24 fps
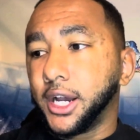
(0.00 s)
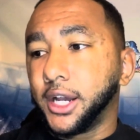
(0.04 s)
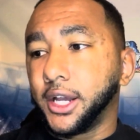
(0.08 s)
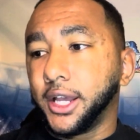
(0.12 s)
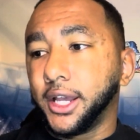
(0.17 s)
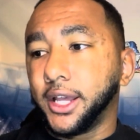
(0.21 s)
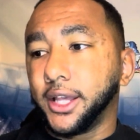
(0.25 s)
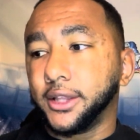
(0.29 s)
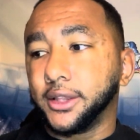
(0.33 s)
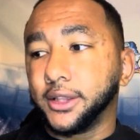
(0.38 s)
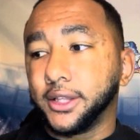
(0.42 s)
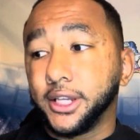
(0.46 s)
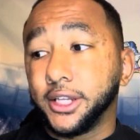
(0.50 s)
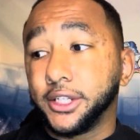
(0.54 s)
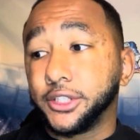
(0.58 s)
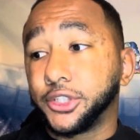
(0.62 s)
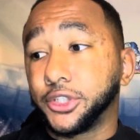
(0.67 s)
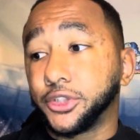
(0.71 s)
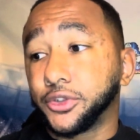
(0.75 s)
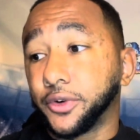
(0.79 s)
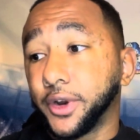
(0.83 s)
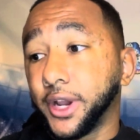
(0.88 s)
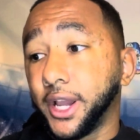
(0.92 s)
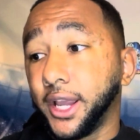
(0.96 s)
Elite
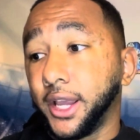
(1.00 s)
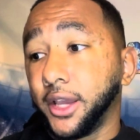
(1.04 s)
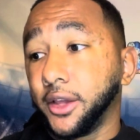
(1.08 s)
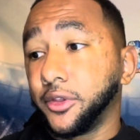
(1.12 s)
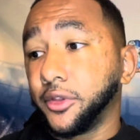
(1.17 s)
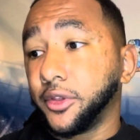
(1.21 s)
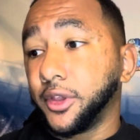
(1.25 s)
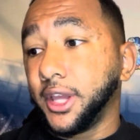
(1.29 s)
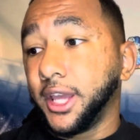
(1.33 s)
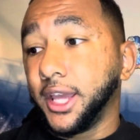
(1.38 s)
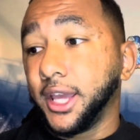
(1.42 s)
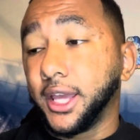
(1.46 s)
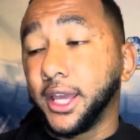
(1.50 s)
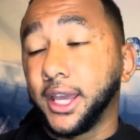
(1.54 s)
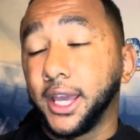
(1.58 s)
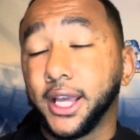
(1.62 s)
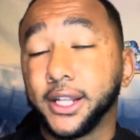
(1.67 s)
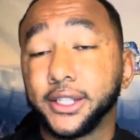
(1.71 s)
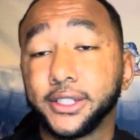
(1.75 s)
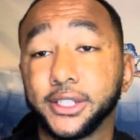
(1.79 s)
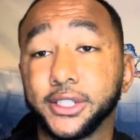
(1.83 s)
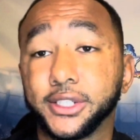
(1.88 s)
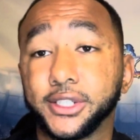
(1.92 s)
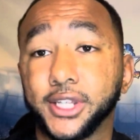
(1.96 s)
strength. He can
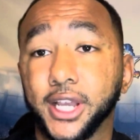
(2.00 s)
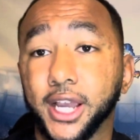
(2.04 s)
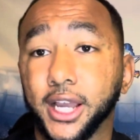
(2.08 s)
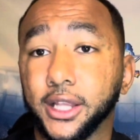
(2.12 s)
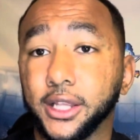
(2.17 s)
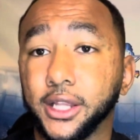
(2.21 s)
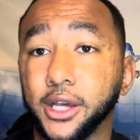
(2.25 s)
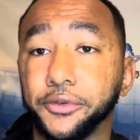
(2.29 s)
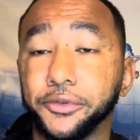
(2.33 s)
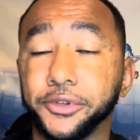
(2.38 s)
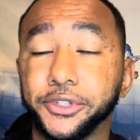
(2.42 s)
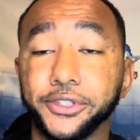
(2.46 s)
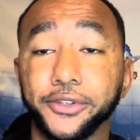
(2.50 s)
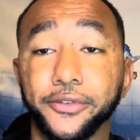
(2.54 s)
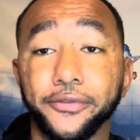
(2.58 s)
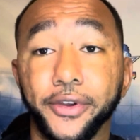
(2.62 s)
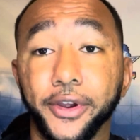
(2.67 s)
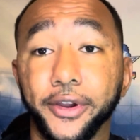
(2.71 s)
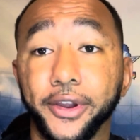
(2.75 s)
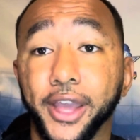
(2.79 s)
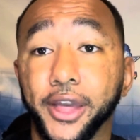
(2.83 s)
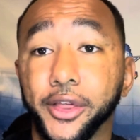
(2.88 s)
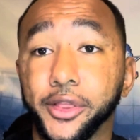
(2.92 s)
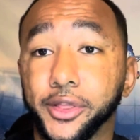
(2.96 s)
get to the second level. He's a
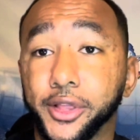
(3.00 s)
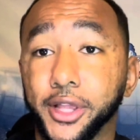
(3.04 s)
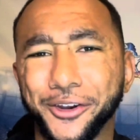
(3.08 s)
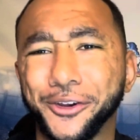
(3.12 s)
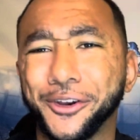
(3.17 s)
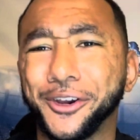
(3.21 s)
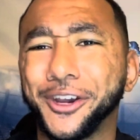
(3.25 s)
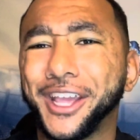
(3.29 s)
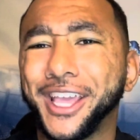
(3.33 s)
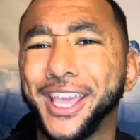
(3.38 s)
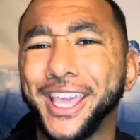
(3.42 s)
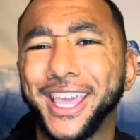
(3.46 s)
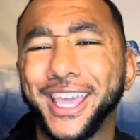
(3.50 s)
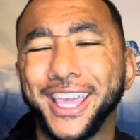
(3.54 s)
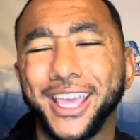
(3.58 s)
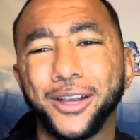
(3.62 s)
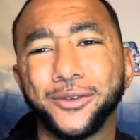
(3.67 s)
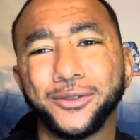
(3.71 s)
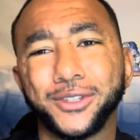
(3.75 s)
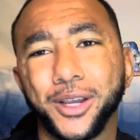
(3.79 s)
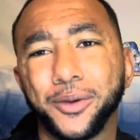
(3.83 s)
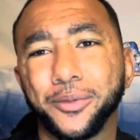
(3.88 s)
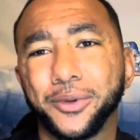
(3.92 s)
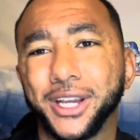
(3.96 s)
very athletic. He
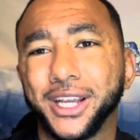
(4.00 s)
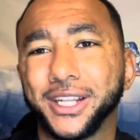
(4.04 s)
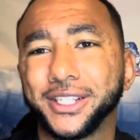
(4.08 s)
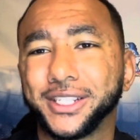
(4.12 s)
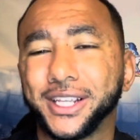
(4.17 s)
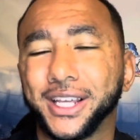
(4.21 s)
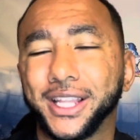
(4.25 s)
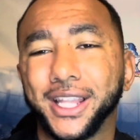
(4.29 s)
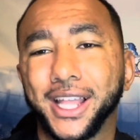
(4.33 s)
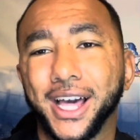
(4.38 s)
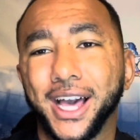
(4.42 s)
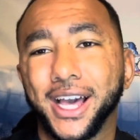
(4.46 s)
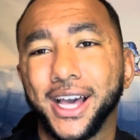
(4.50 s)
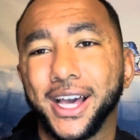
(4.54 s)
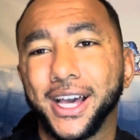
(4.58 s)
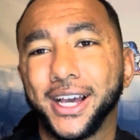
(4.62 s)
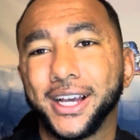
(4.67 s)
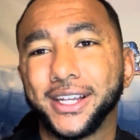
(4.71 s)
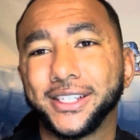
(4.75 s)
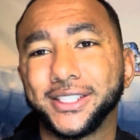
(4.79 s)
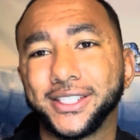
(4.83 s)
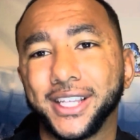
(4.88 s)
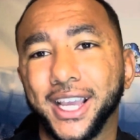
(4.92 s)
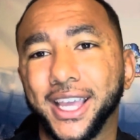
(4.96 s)
was able to get to
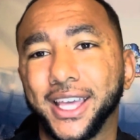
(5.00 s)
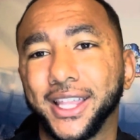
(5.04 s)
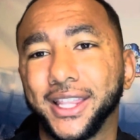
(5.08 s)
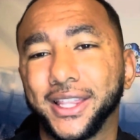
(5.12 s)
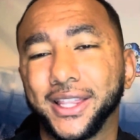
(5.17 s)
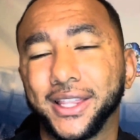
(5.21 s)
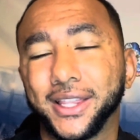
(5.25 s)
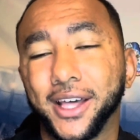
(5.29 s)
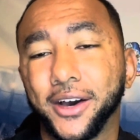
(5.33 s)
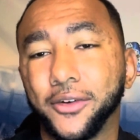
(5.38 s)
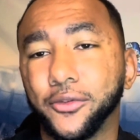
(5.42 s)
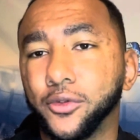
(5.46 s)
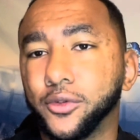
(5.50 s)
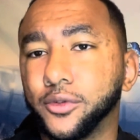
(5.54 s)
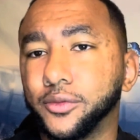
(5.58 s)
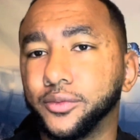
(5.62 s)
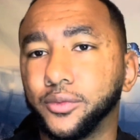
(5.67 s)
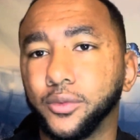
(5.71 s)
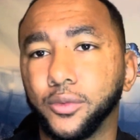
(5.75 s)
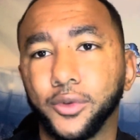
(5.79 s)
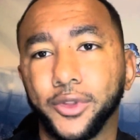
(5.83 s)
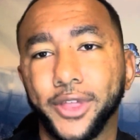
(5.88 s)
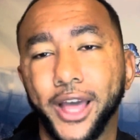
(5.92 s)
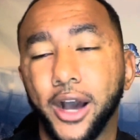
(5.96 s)
second level
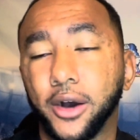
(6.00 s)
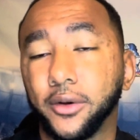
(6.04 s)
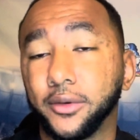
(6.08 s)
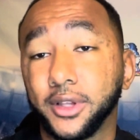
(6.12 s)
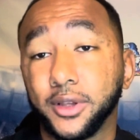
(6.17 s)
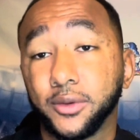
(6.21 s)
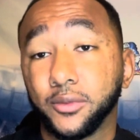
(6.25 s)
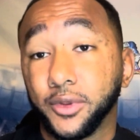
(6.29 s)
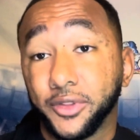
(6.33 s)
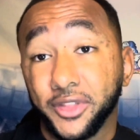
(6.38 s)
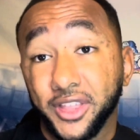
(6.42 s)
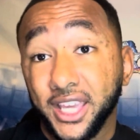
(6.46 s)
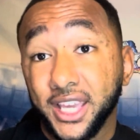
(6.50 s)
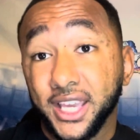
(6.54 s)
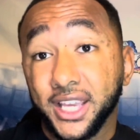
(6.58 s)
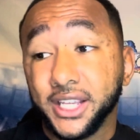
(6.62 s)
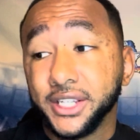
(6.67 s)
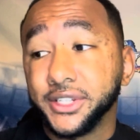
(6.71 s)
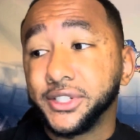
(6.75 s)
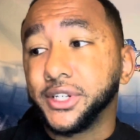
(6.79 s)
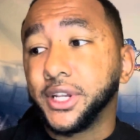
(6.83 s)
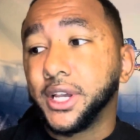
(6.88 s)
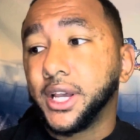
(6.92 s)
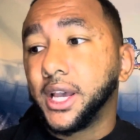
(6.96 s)
with
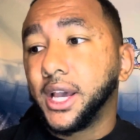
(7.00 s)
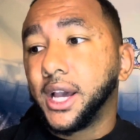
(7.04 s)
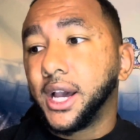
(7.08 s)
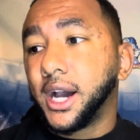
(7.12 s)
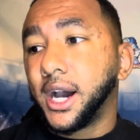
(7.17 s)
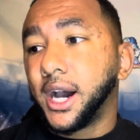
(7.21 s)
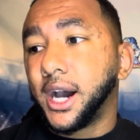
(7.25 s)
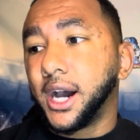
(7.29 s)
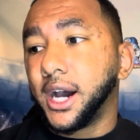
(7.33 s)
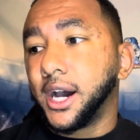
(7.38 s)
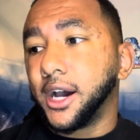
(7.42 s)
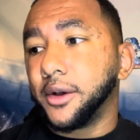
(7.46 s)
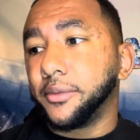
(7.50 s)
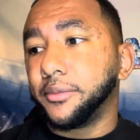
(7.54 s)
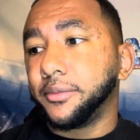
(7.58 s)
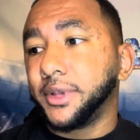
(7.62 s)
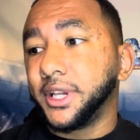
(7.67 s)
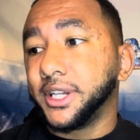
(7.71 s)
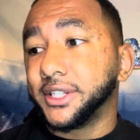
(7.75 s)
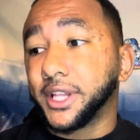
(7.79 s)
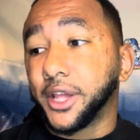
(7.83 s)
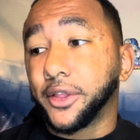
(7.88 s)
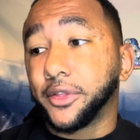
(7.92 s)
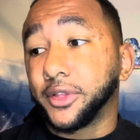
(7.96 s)
ease.
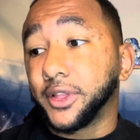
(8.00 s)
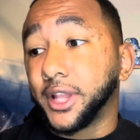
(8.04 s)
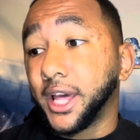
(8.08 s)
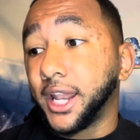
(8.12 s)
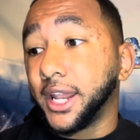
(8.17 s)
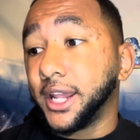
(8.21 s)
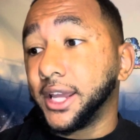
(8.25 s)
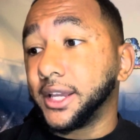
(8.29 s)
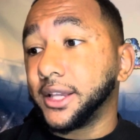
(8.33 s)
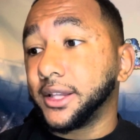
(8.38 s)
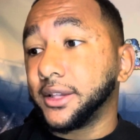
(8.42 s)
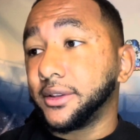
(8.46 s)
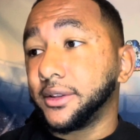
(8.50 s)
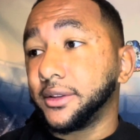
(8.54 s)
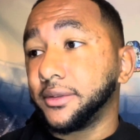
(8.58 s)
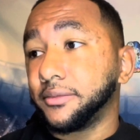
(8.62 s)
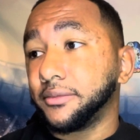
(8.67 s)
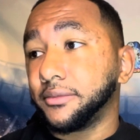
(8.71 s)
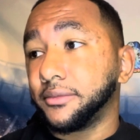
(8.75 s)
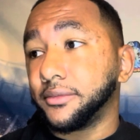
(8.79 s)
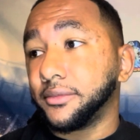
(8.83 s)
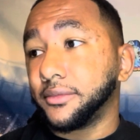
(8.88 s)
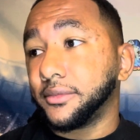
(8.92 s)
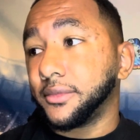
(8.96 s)
He's athletic.
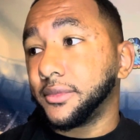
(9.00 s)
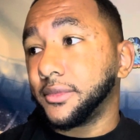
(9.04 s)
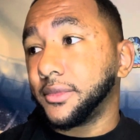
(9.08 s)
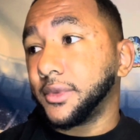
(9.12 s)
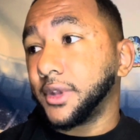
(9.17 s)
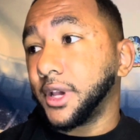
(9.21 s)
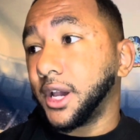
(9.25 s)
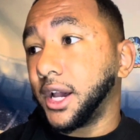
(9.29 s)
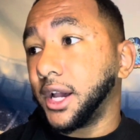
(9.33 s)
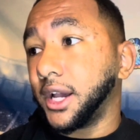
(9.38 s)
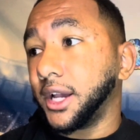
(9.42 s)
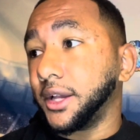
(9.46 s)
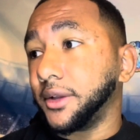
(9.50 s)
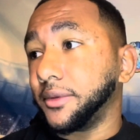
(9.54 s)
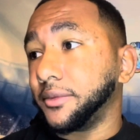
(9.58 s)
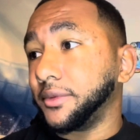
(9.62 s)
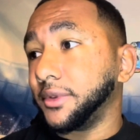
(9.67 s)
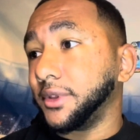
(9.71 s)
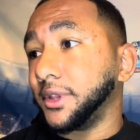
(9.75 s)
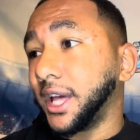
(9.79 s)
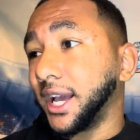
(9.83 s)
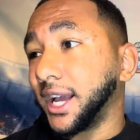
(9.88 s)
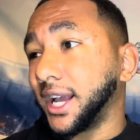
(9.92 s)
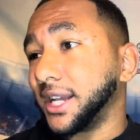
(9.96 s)

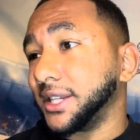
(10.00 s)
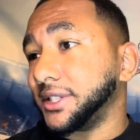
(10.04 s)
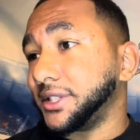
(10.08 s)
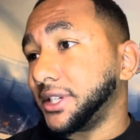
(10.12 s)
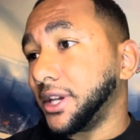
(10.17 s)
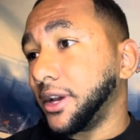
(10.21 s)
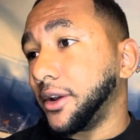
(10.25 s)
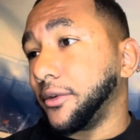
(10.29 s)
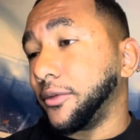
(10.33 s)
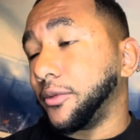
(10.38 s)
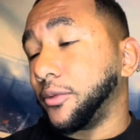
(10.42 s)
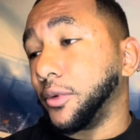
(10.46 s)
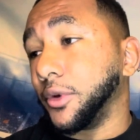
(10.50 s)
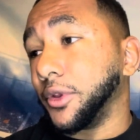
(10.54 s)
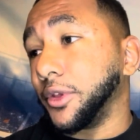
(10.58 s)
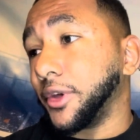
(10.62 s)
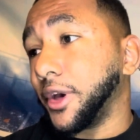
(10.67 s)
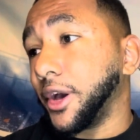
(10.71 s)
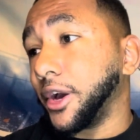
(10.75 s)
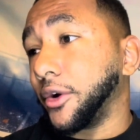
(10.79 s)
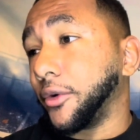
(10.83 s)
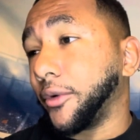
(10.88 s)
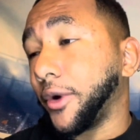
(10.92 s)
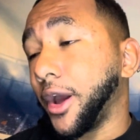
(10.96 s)
Like I said, with
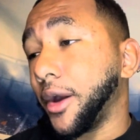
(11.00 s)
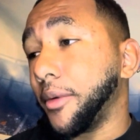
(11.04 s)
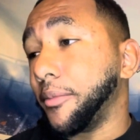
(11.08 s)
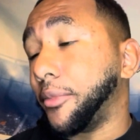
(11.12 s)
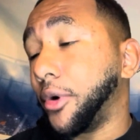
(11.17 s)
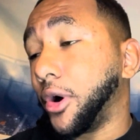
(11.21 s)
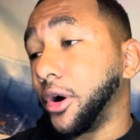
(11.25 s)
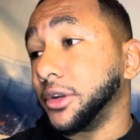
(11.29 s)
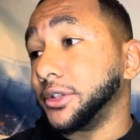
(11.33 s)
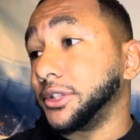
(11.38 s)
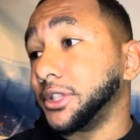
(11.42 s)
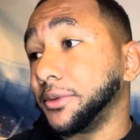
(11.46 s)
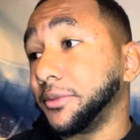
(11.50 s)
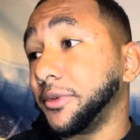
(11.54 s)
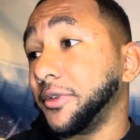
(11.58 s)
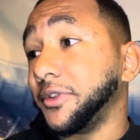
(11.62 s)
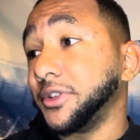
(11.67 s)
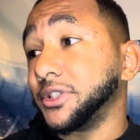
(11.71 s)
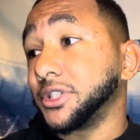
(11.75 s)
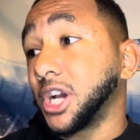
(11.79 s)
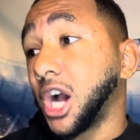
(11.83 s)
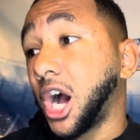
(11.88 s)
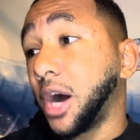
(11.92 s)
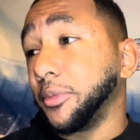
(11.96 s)
Graham Barton, some of
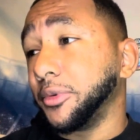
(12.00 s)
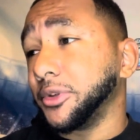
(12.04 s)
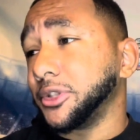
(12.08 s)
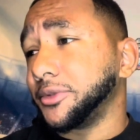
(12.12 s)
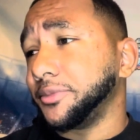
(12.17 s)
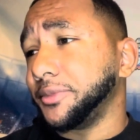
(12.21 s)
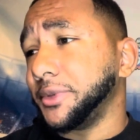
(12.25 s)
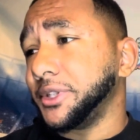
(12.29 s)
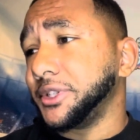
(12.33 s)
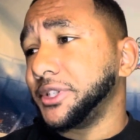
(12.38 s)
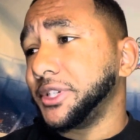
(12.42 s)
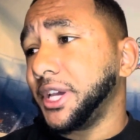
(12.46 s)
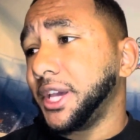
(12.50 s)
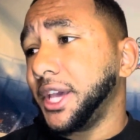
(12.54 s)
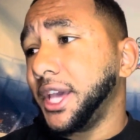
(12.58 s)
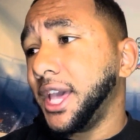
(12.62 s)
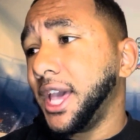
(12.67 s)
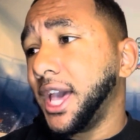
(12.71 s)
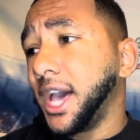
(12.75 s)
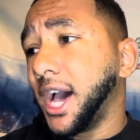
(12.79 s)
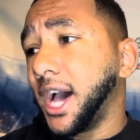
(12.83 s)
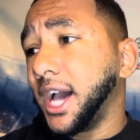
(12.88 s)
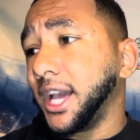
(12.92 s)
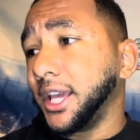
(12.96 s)
his accomplishments,
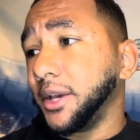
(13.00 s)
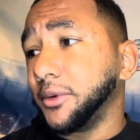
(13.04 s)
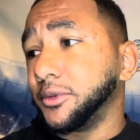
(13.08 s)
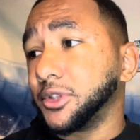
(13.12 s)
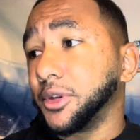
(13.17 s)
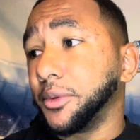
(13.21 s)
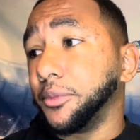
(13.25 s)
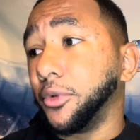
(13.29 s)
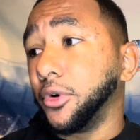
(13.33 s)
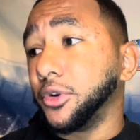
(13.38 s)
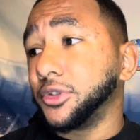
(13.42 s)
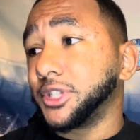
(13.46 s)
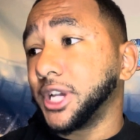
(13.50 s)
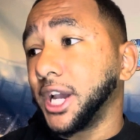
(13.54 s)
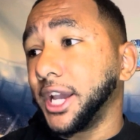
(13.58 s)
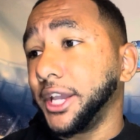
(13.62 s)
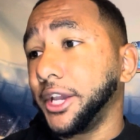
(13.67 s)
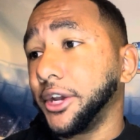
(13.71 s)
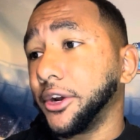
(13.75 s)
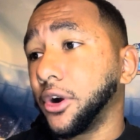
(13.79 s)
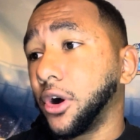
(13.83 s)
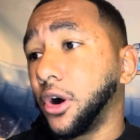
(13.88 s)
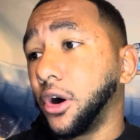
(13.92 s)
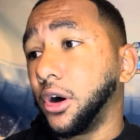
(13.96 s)
he was a
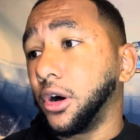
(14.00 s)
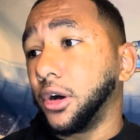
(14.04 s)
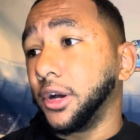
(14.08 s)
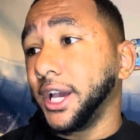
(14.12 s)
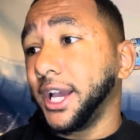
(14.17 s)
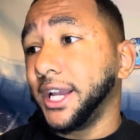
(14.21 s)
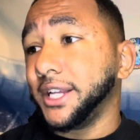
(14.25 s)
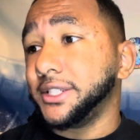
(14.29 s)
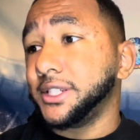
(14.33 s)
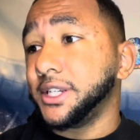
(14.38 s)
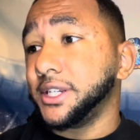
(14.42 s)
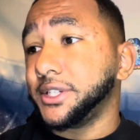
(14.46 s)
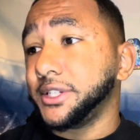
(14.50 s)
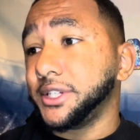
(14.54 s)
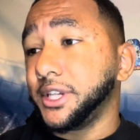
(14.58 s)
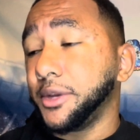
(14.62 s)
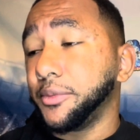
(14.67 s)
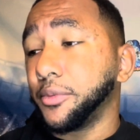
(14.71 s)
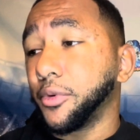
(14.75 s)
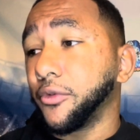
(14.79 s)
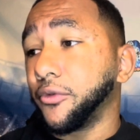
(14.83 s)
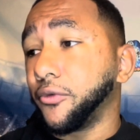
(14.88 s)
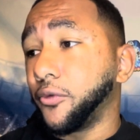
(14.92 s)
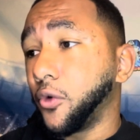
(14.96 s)
multi-year All ACC
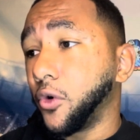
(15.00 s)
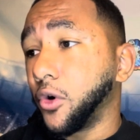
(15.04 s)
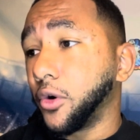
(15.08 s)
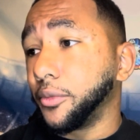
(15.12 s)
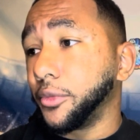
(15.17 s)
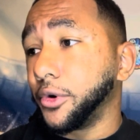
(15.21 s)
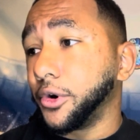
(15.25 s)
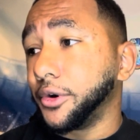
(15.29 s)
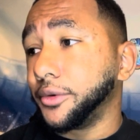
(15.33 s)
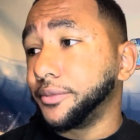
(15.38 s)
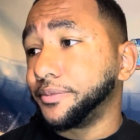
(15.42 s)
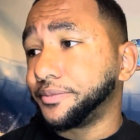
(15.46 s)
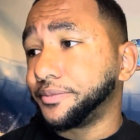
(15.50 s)
performer.